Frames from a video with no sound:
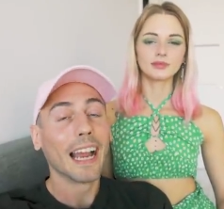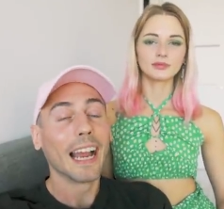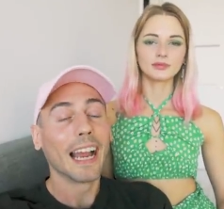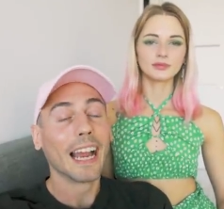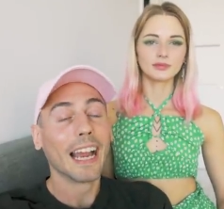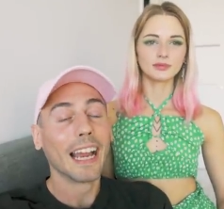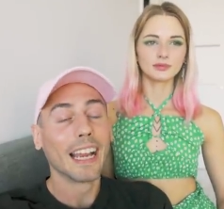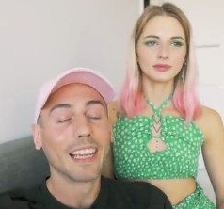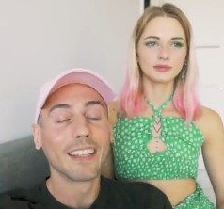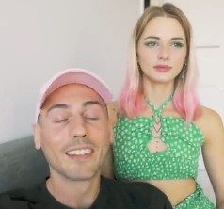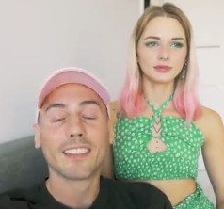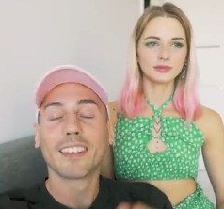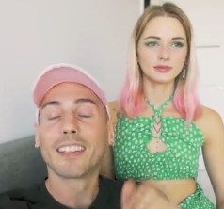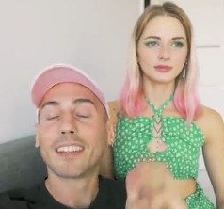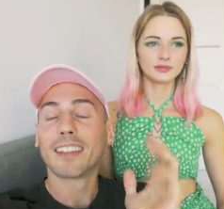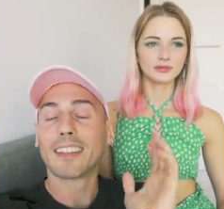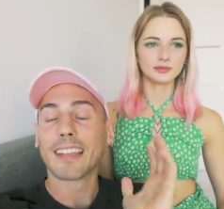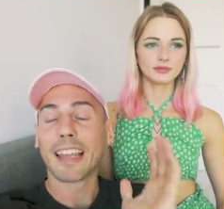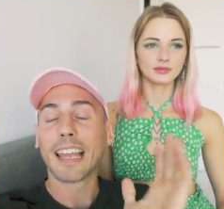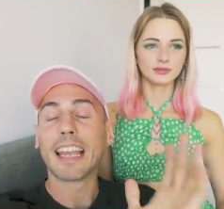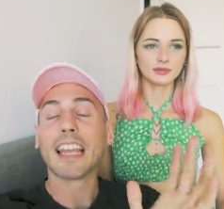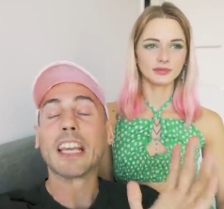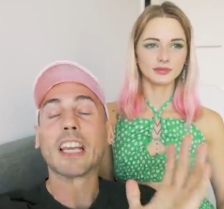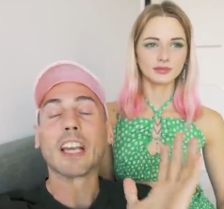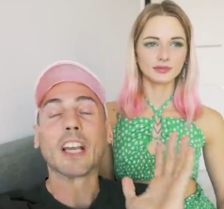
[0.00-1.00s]
Speaker 1: and
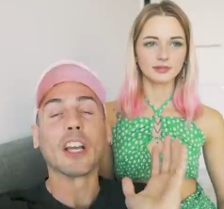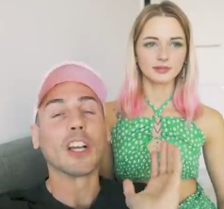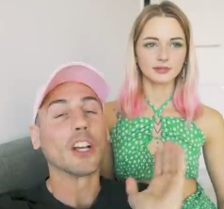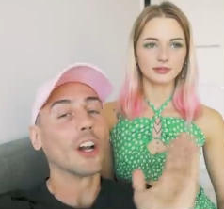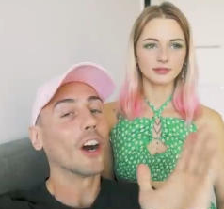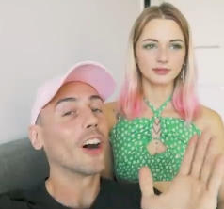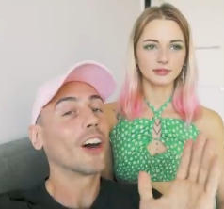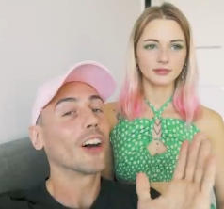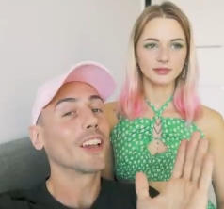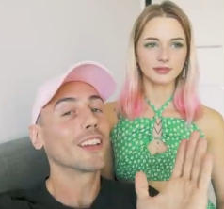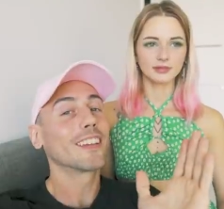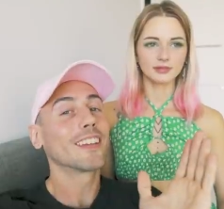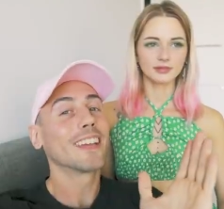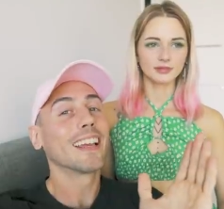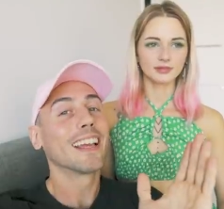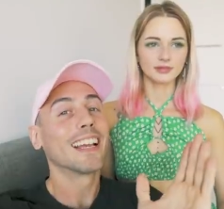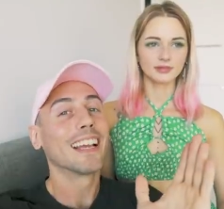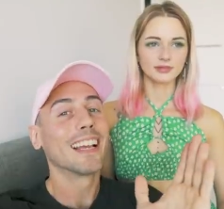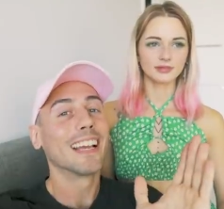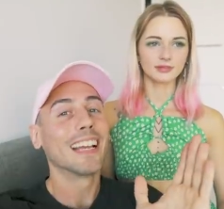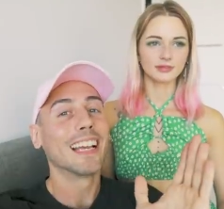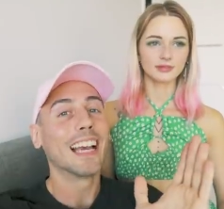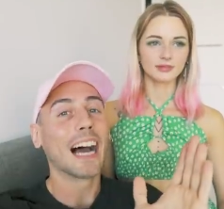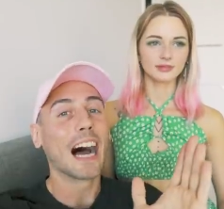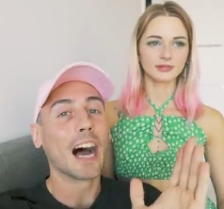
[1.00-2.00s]
thank God
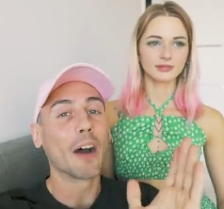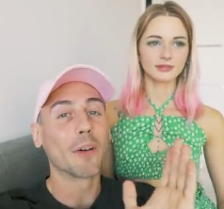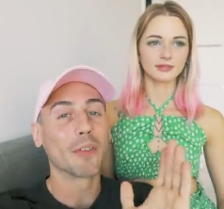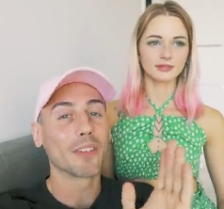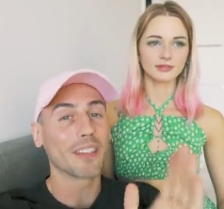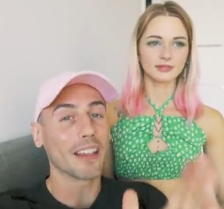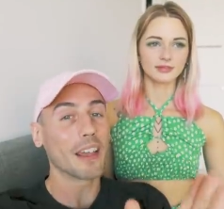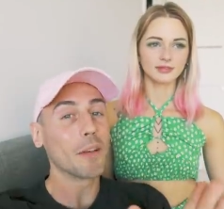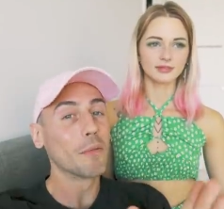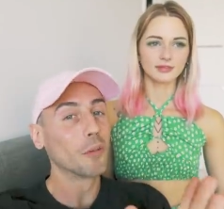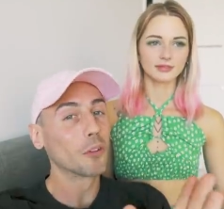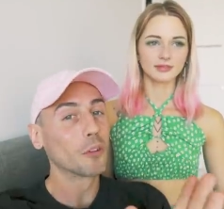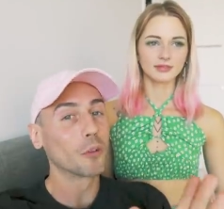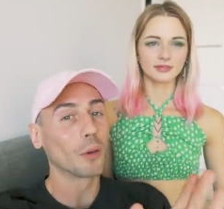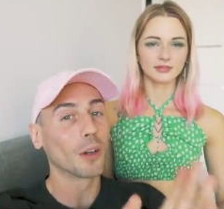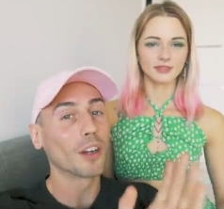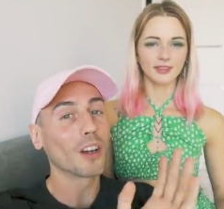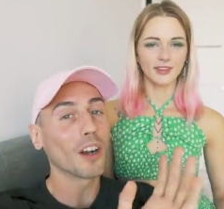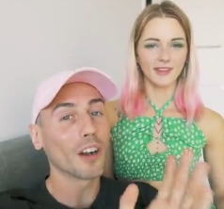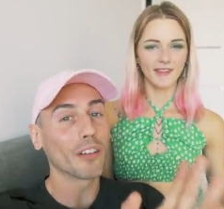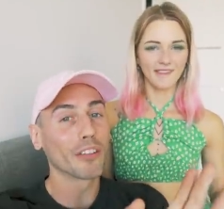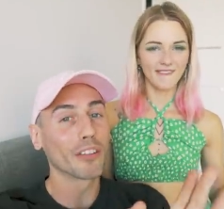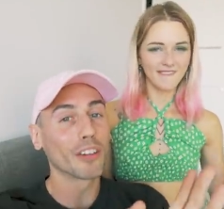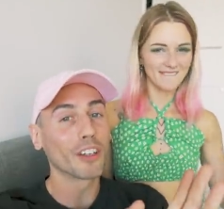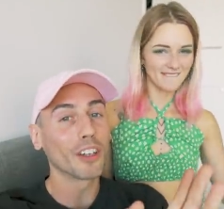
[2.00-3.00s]
I was able to
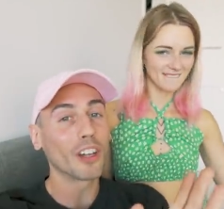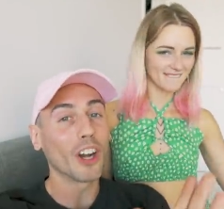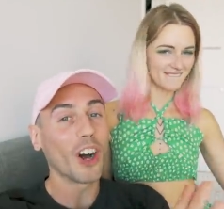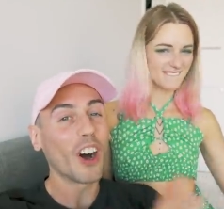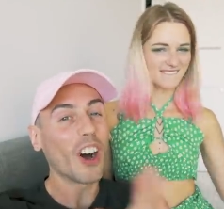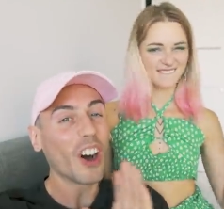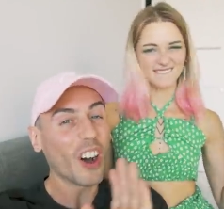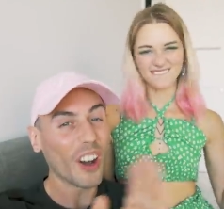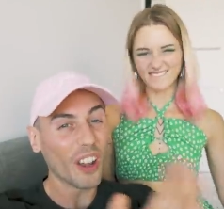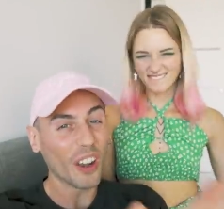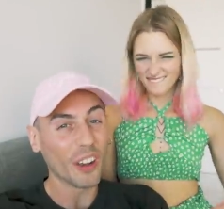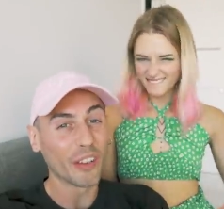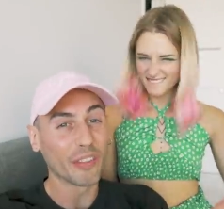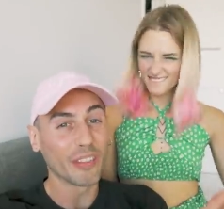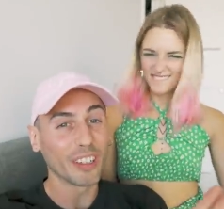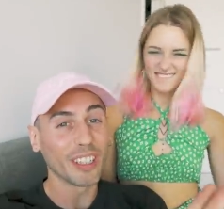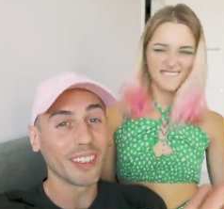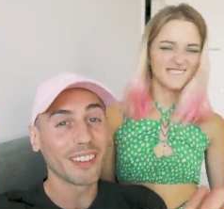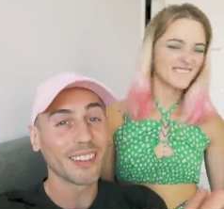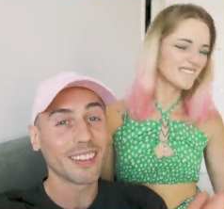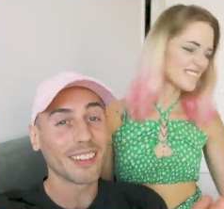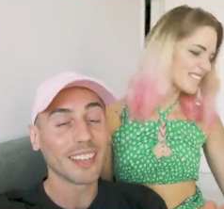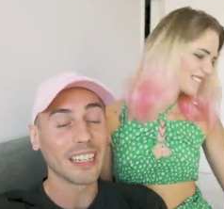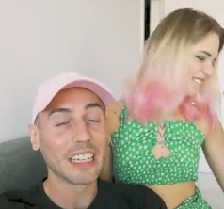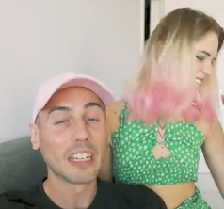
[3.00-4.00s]
recover all of
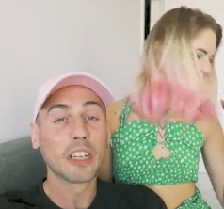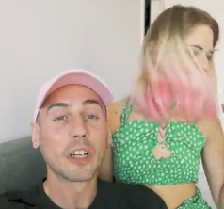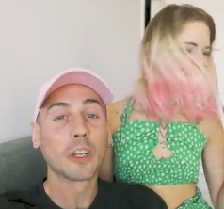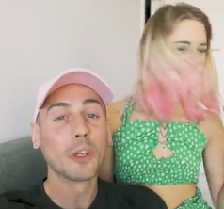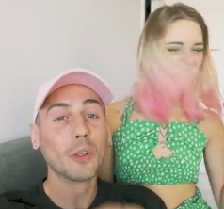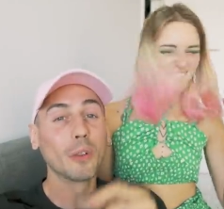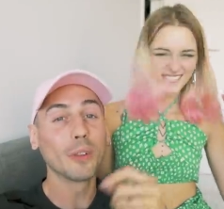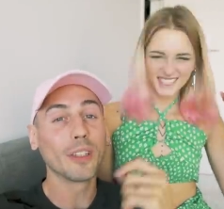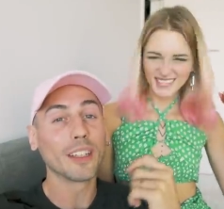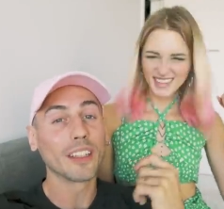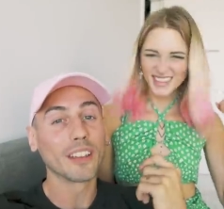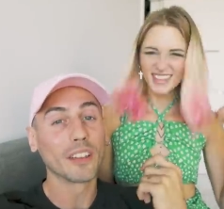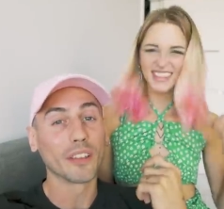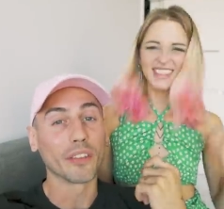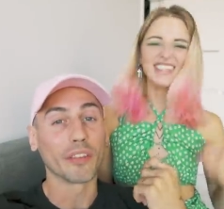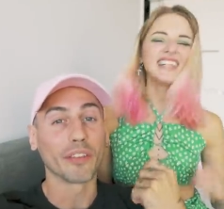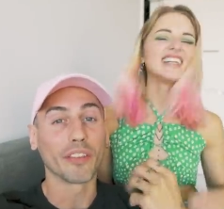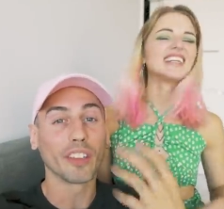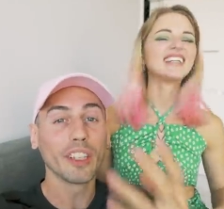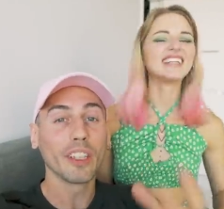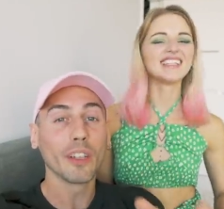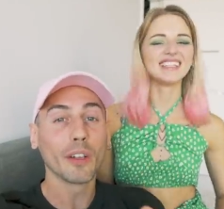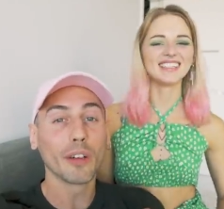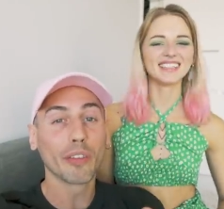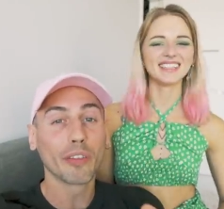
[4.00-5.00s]
it, including the
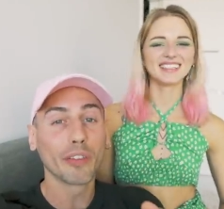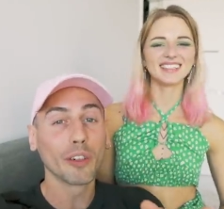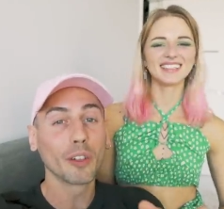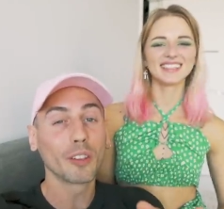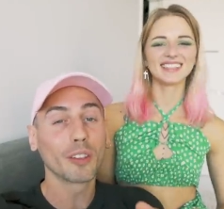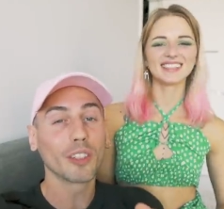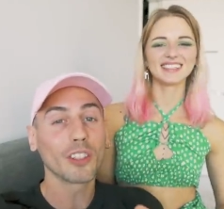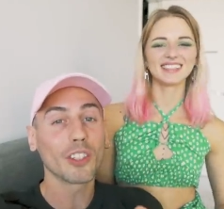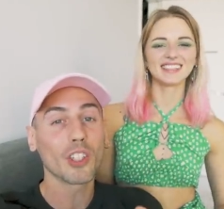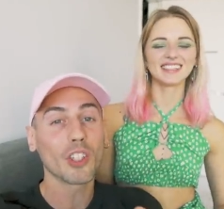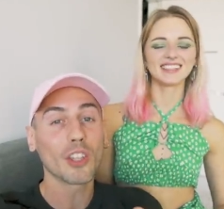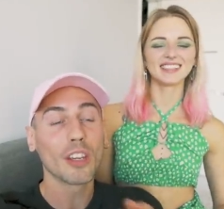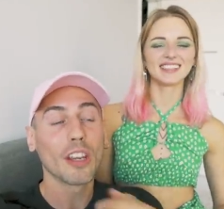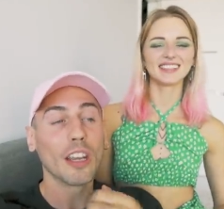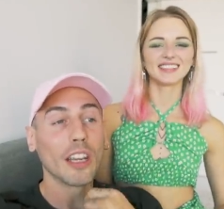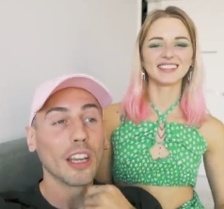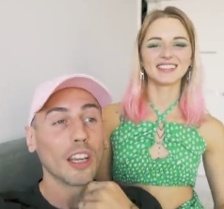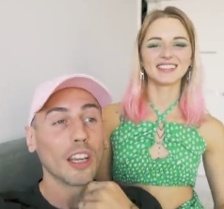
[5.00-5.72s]
video footage,